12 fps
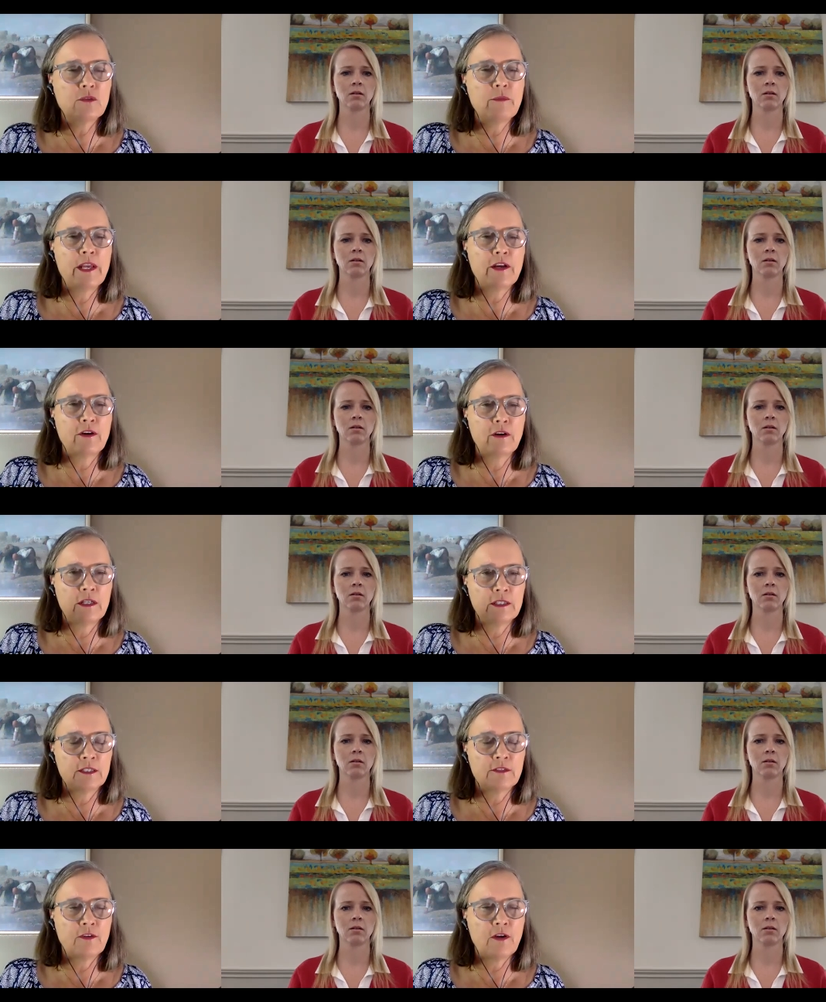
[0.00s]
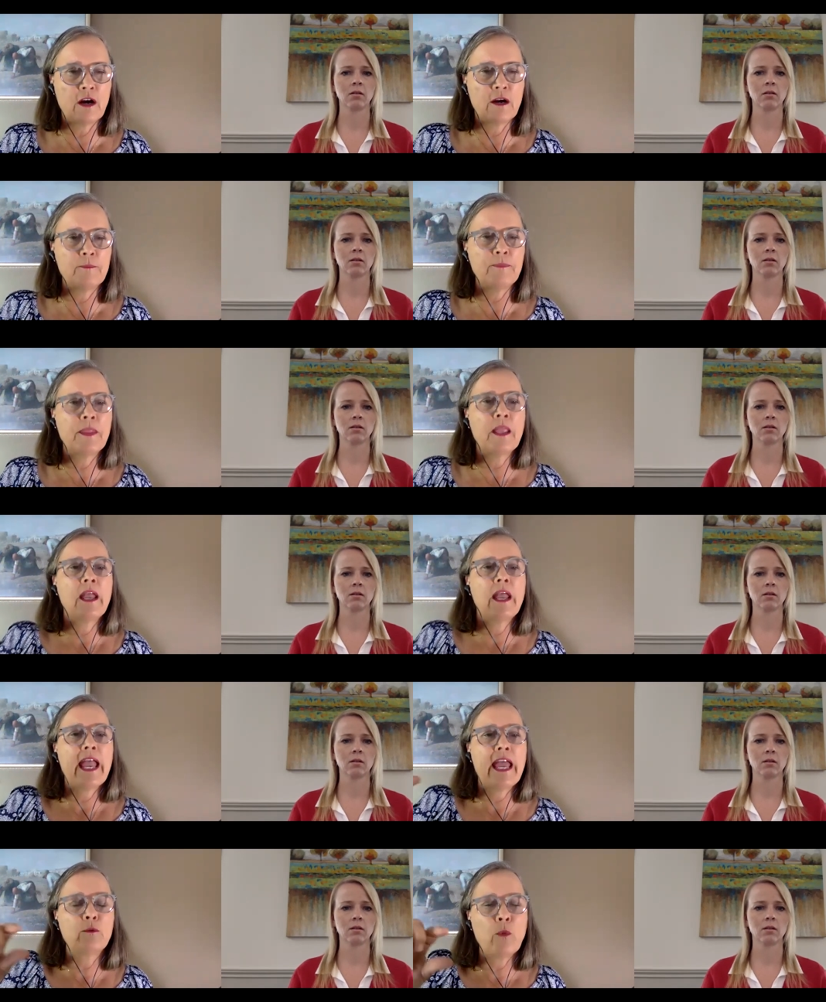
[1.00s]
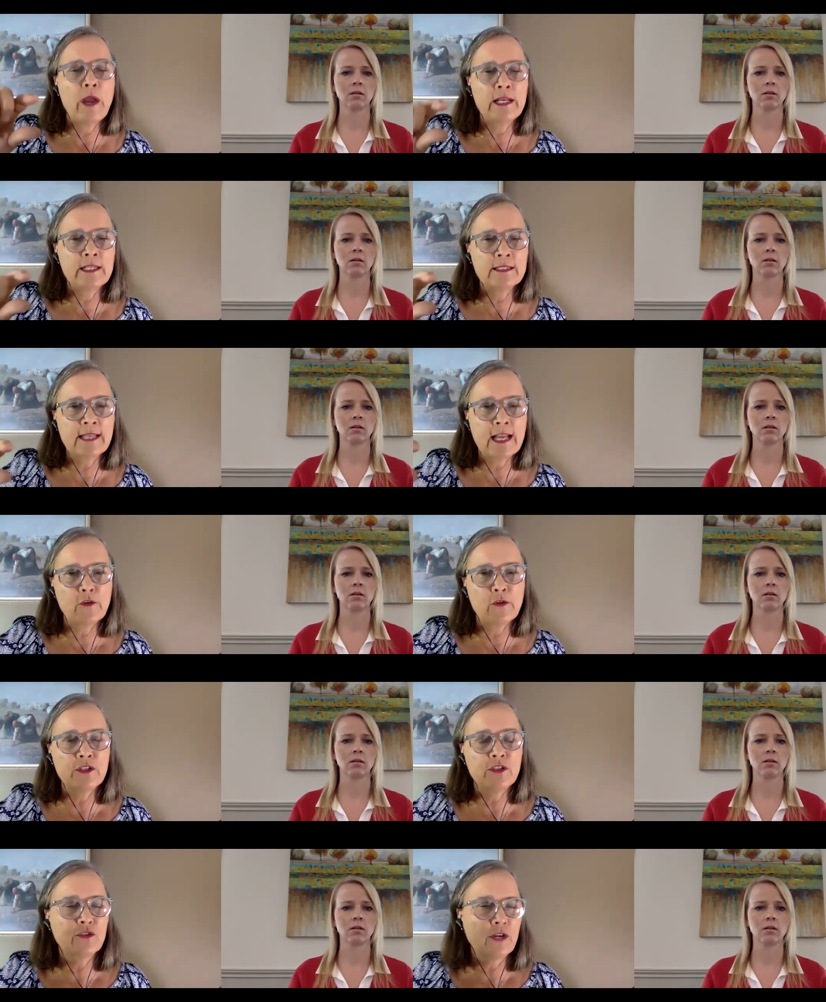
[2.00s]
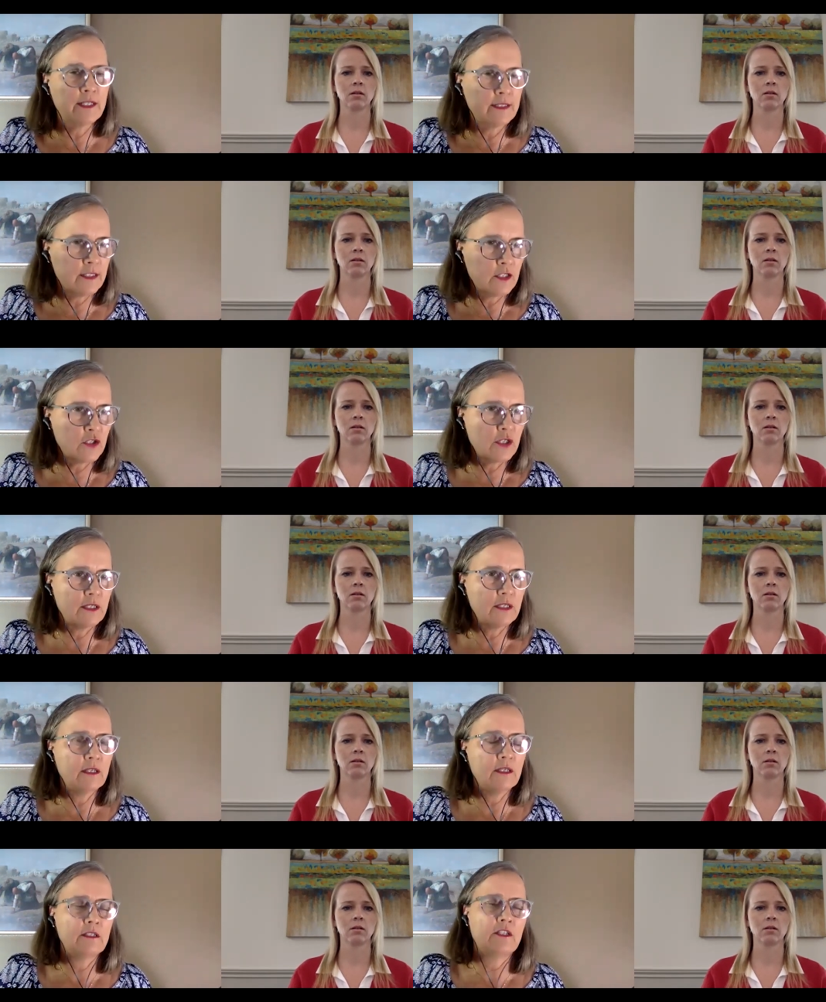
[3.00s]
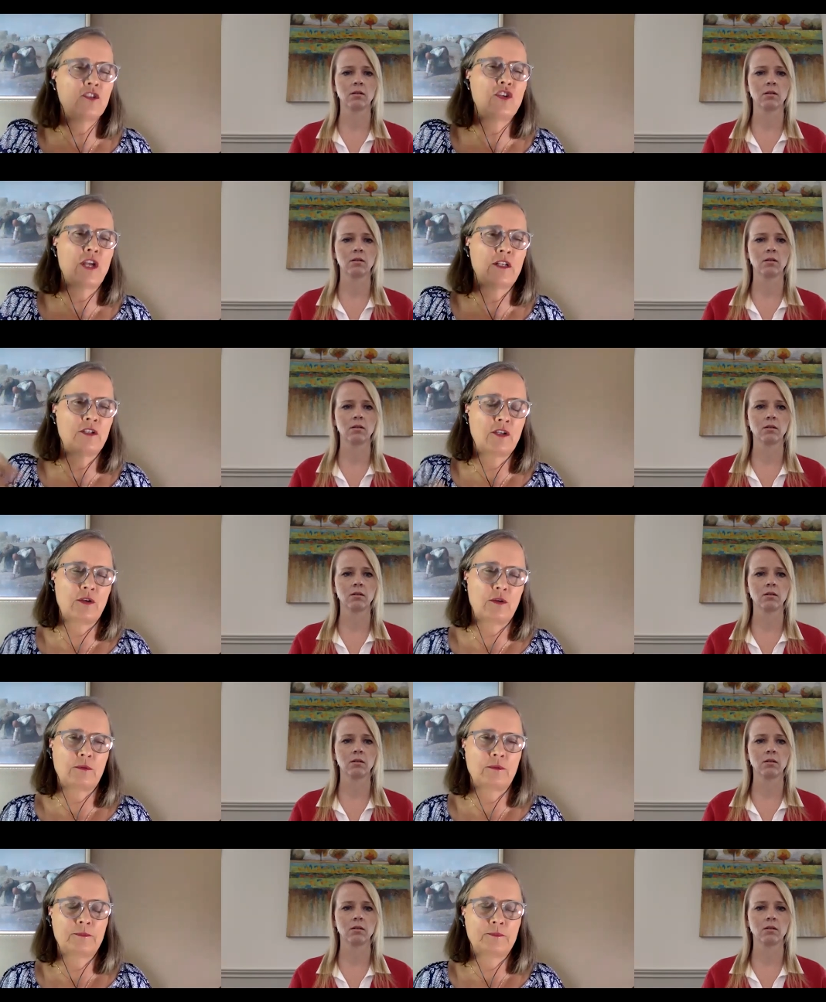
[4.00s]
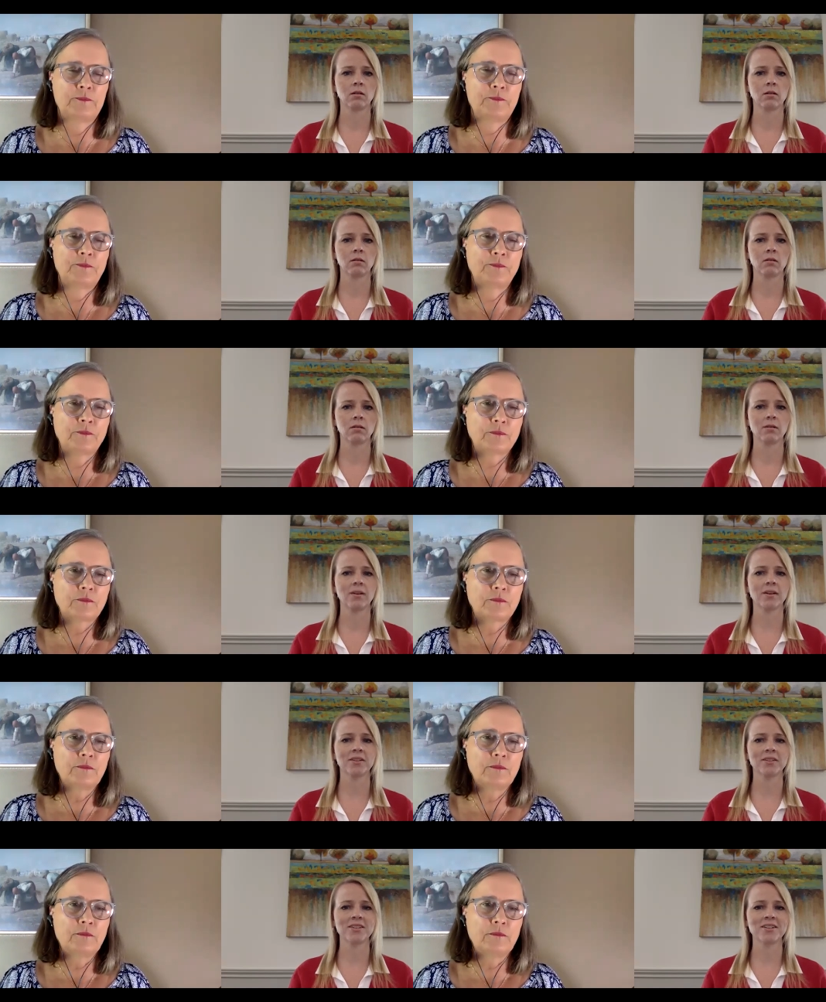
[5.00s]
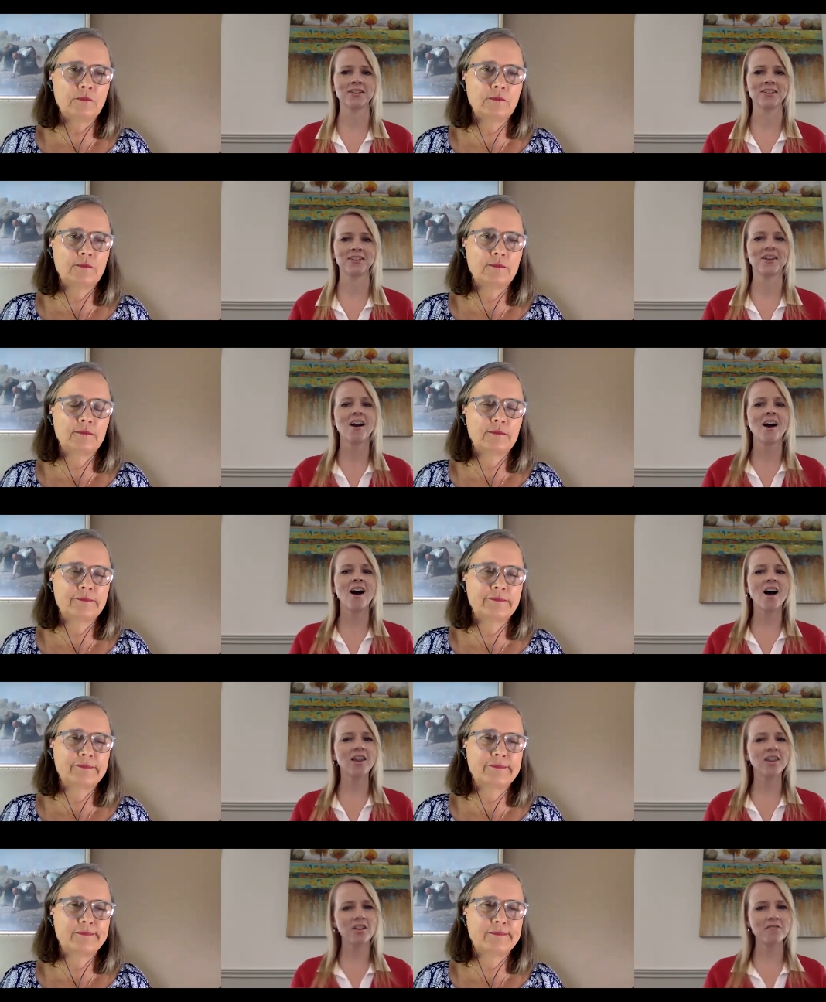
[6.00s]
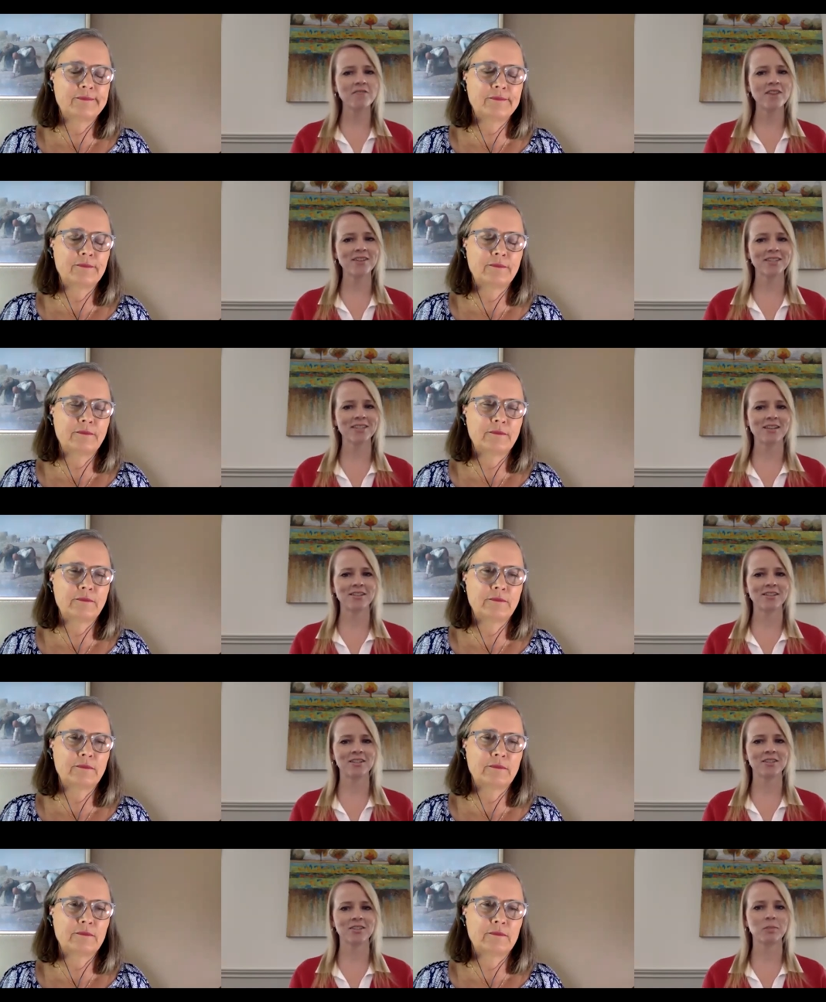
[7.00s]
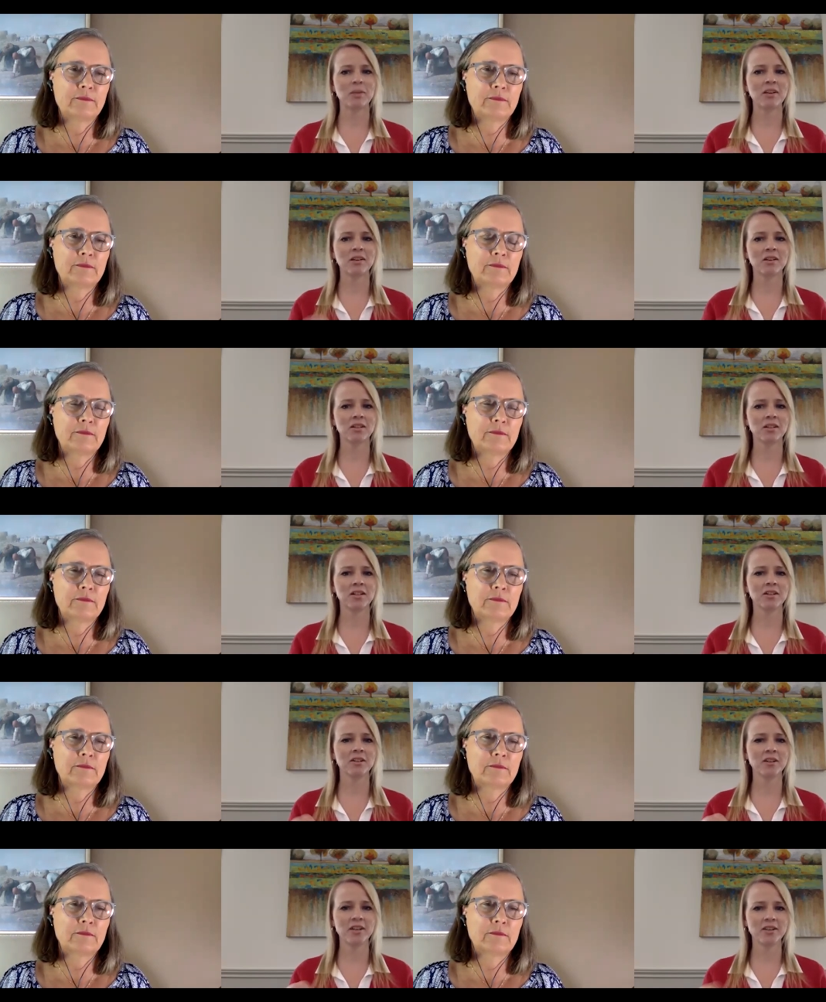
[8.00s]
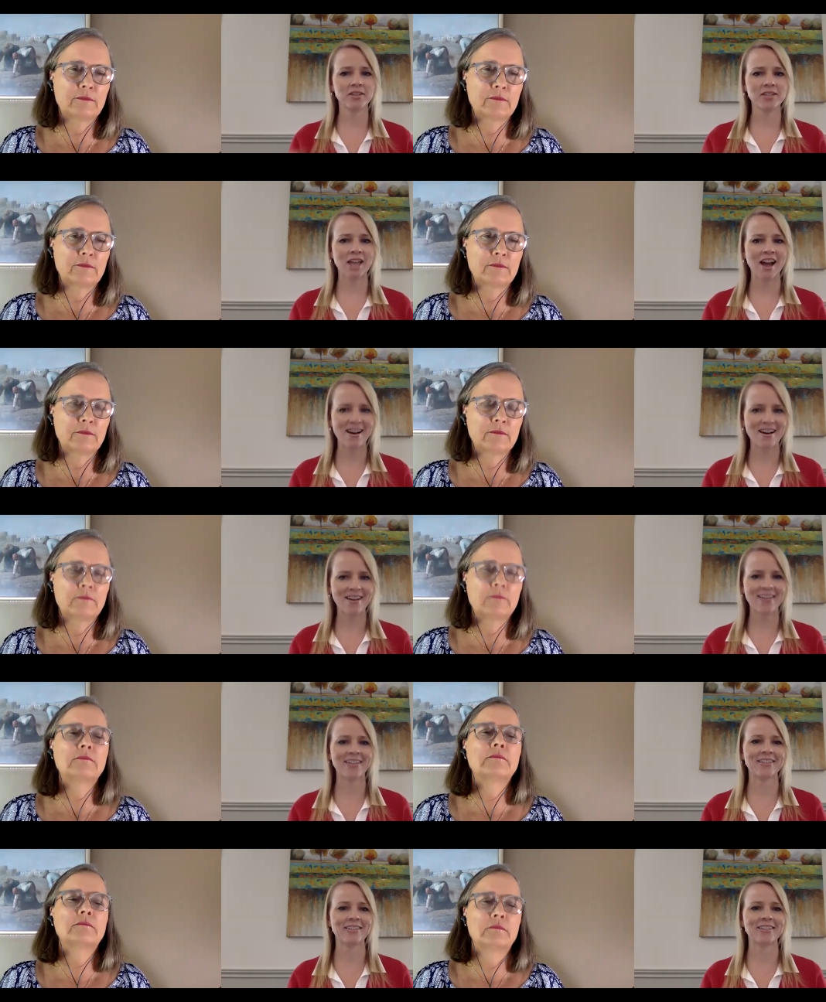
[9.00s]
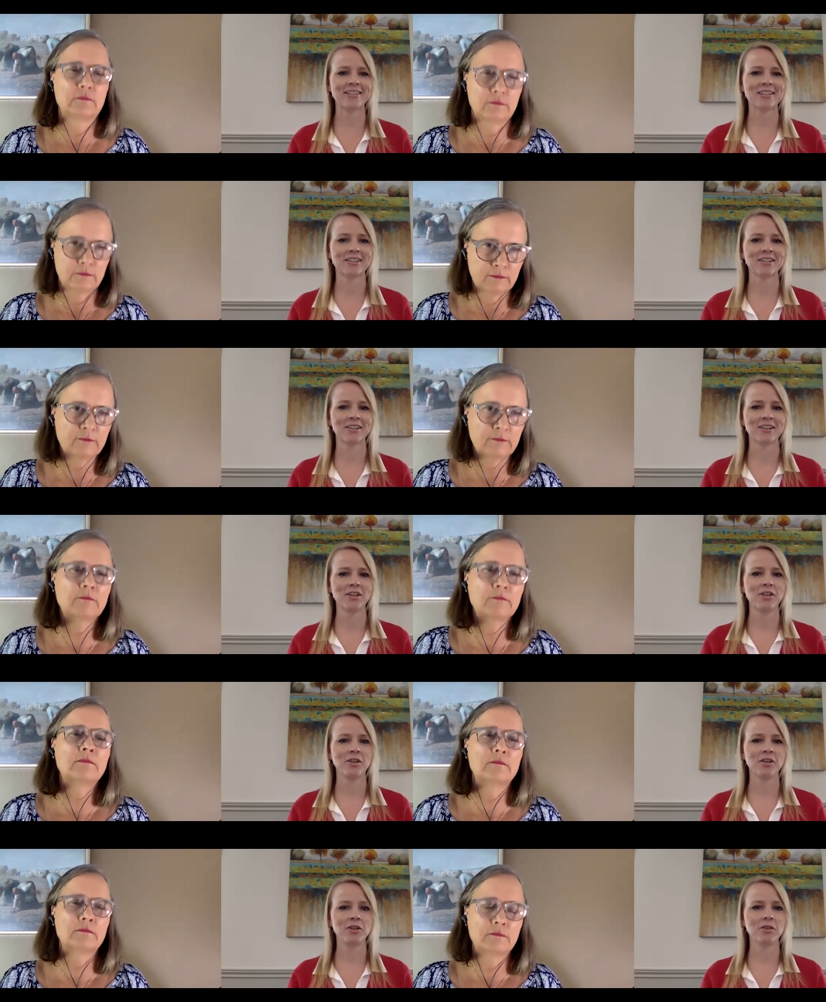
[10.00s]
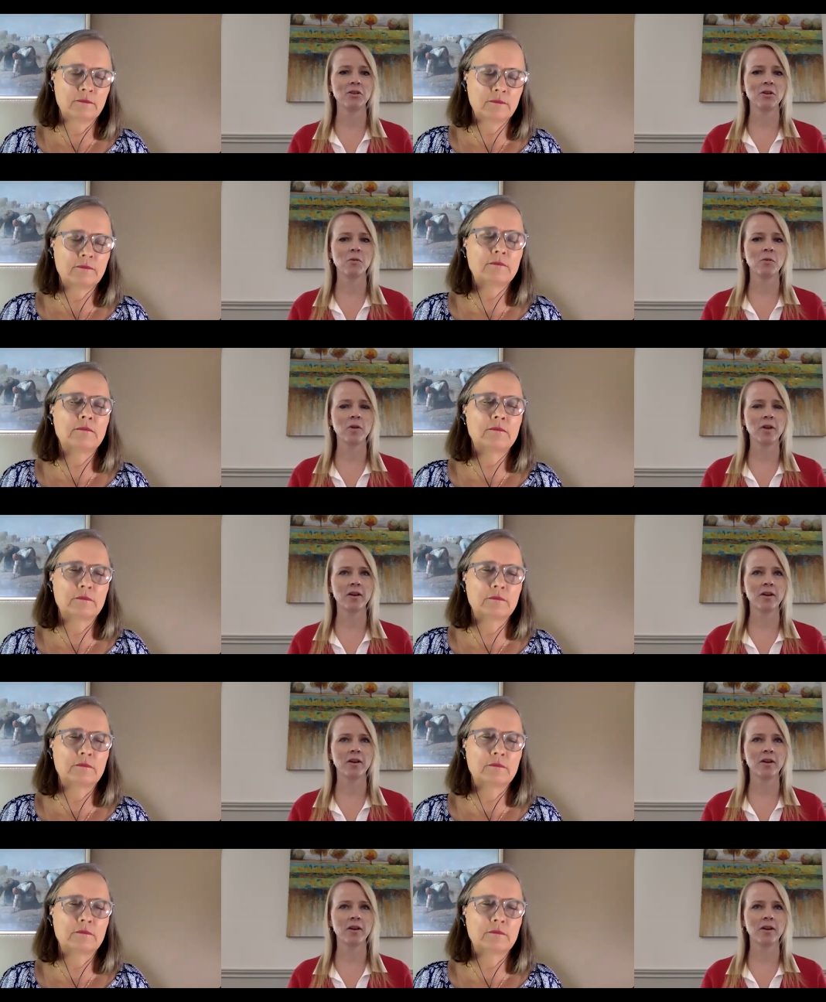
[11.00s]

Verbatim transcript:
Speaker 1: maker on this farm and when is that going to transition to Gen 2?
Speaker 2: Excellent. I love that sentence. Being clear is kind. Mm-hmm. You know,